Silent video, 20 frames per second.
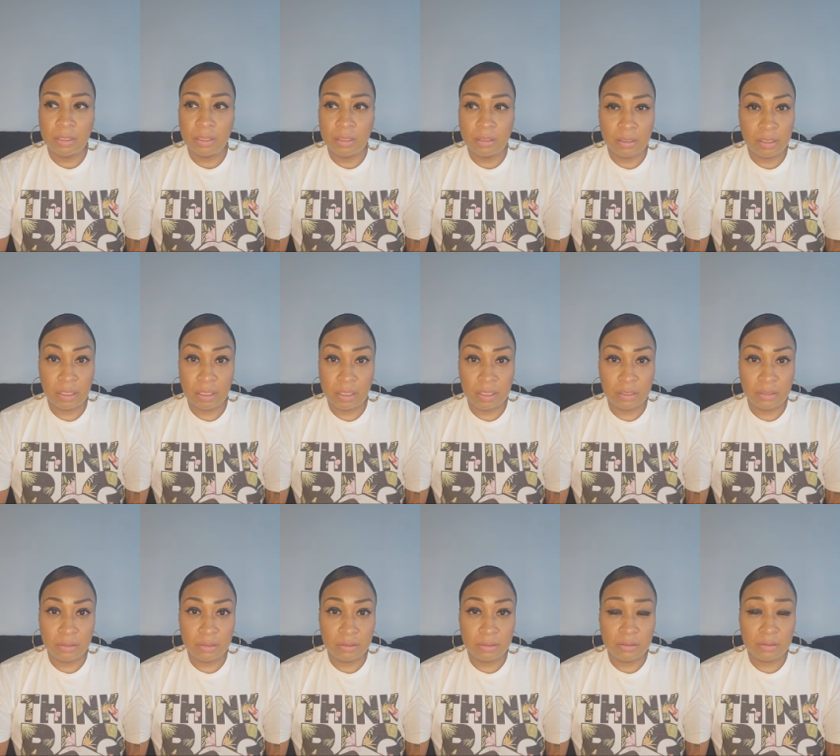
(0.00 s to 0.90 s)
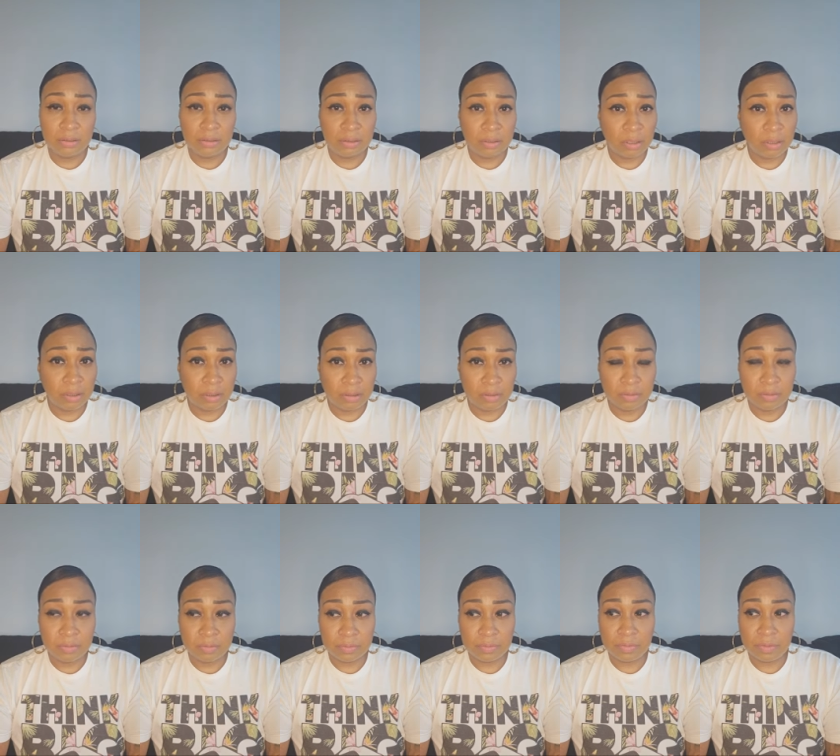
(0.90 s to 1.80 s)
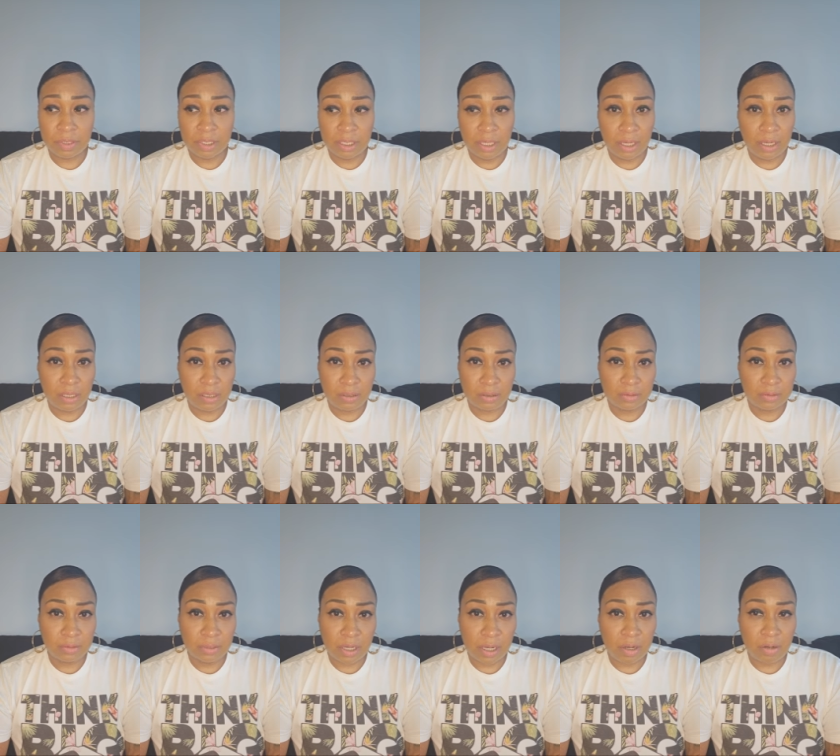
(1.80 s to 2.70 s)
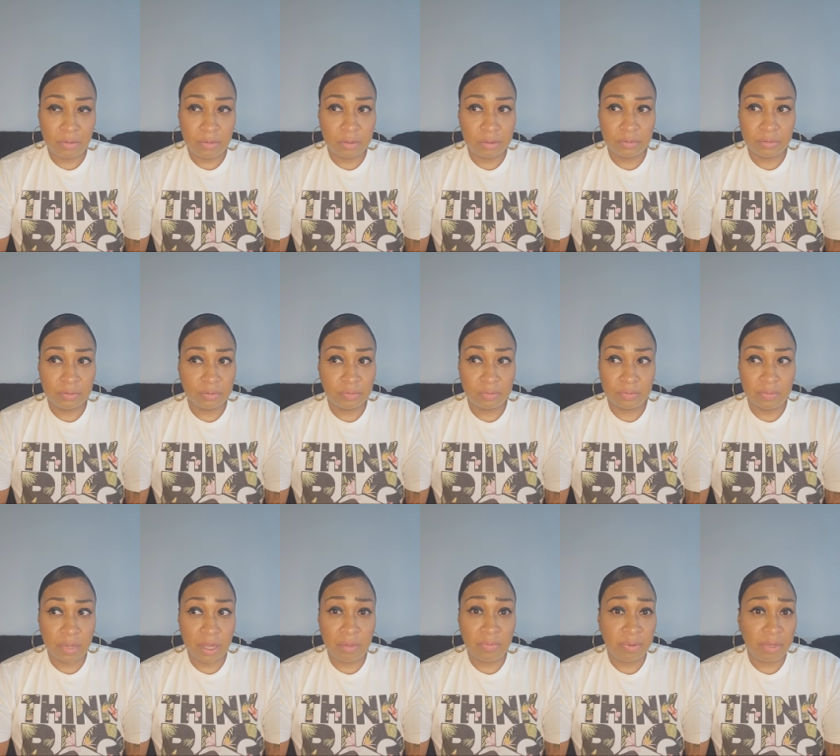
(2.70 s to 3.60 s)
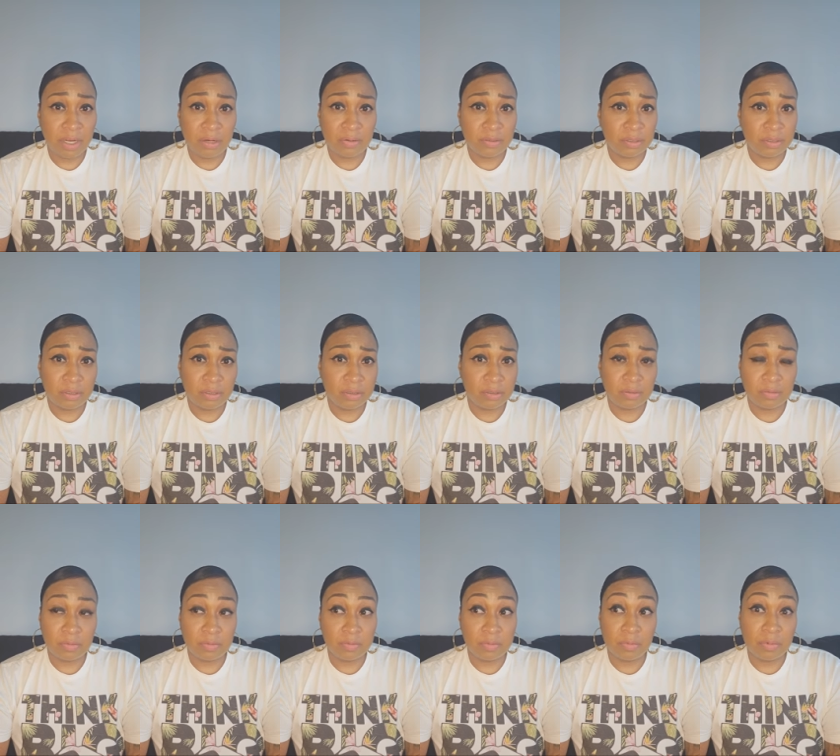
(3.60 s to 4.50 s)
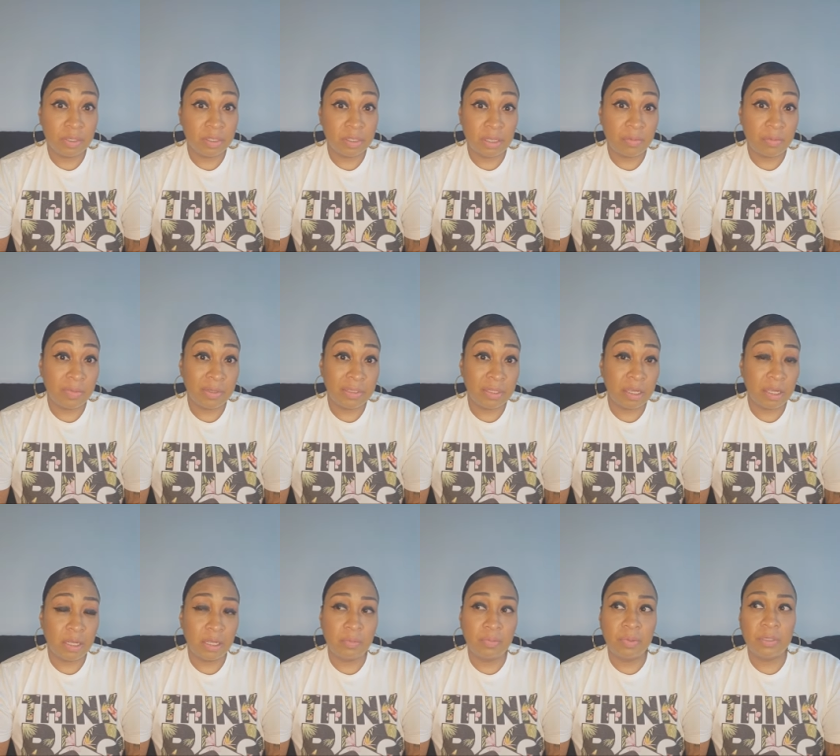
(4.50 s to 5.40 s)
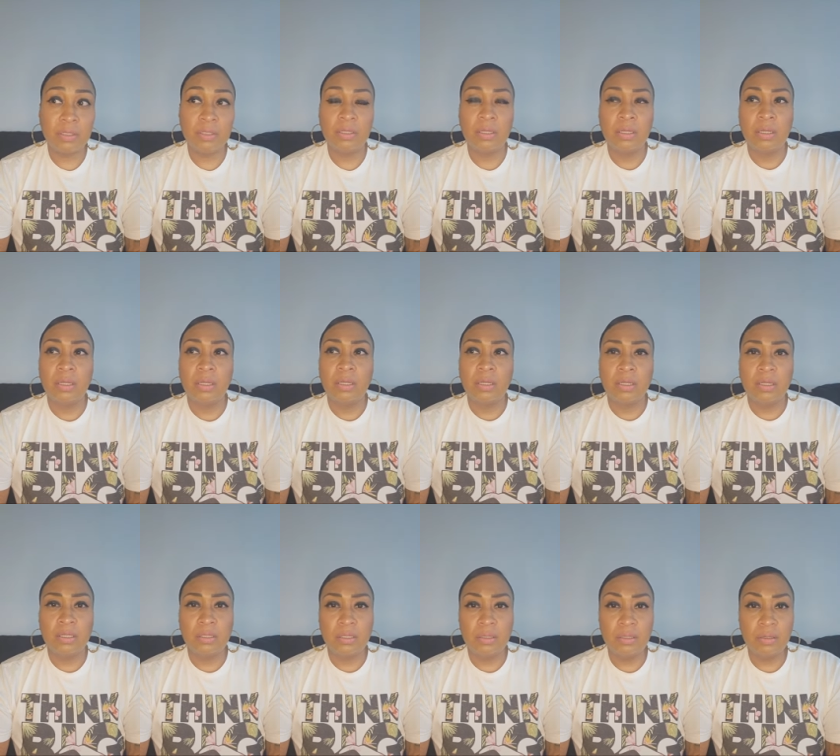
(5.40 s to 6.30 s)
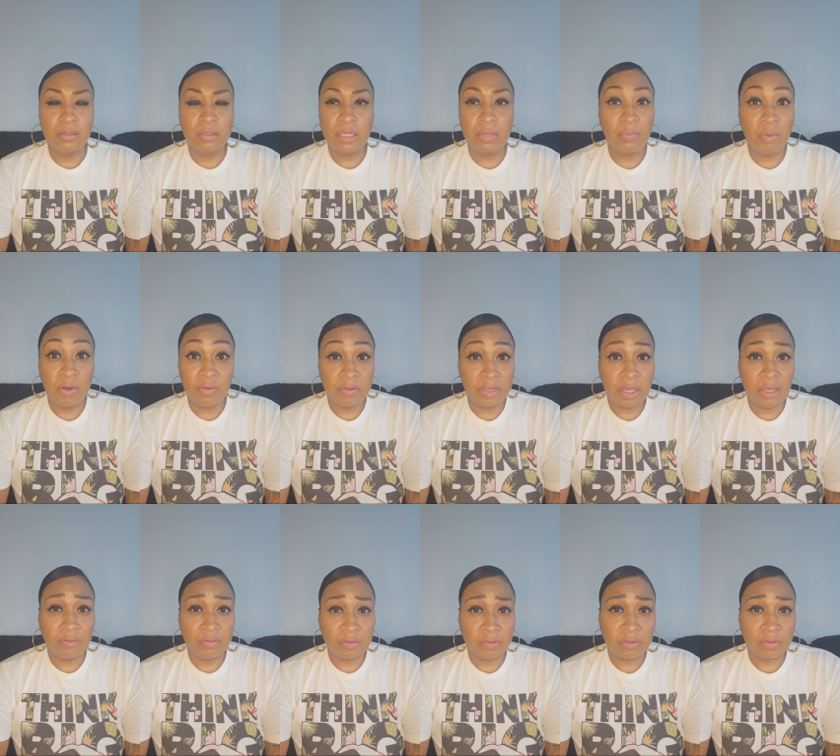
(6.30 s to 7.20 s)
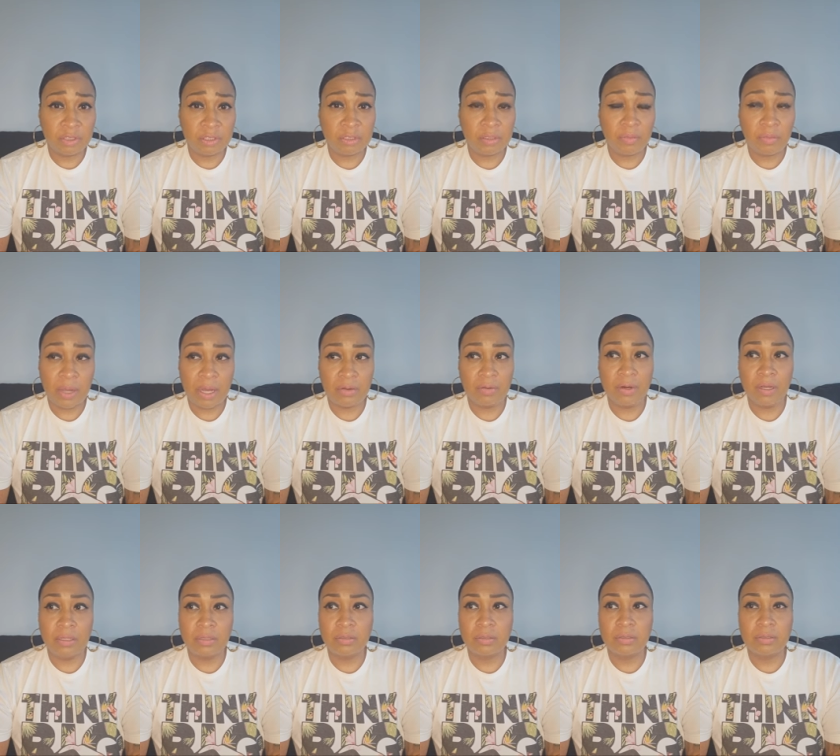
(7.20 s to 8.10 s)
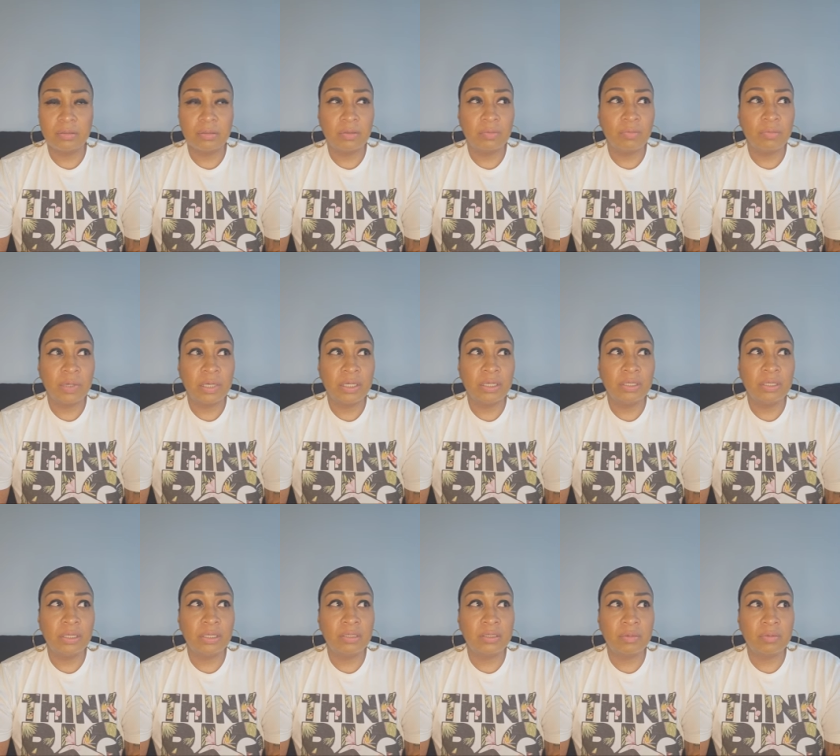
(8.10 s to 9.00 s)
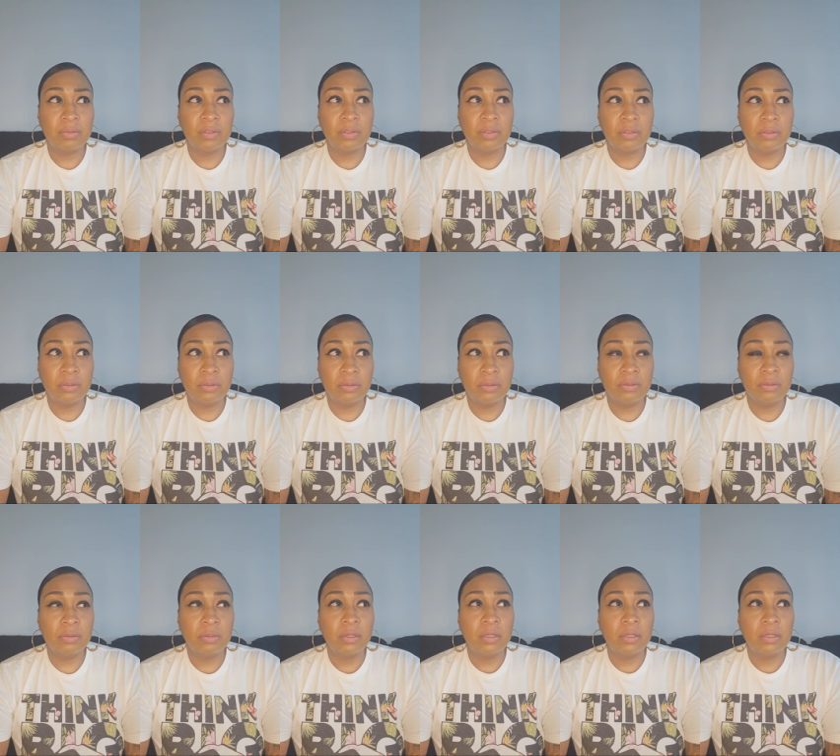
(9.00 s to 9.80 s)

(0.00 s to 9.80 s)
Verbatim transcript: Okay, so again, I was my parents, well, not my dad, but you know, they both came from Christian backgrounds. But it's up to you